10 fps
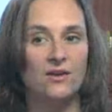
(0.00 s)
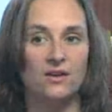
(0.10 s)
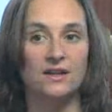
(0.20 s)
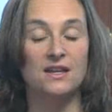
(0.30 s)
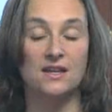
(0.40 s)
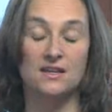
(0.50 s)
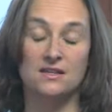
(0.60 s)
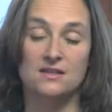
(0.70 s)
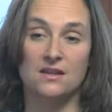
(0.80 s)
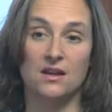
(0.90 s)
on
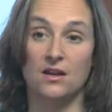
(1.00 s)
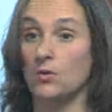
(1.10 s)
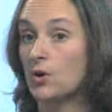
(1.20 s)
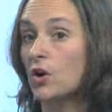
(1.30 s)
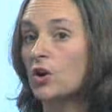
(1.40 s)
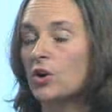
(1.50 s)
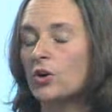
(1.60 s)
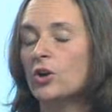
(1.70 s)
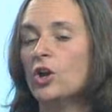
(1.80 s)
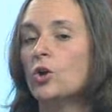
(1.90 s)
his uh, or
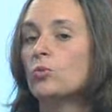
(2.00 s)
her